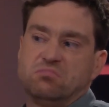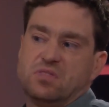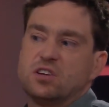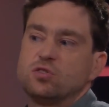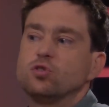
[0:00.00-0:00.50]

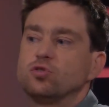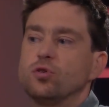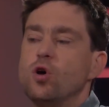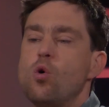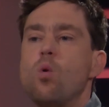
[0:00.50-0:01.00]
there's also
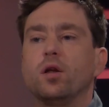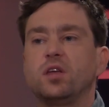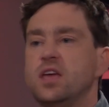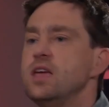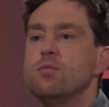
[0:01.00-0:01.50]
no one
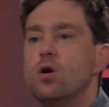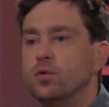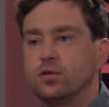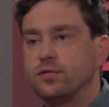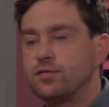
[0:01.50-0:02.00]
key
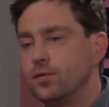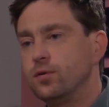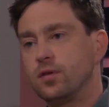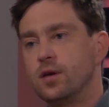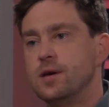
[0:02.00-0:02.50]
moment of truth.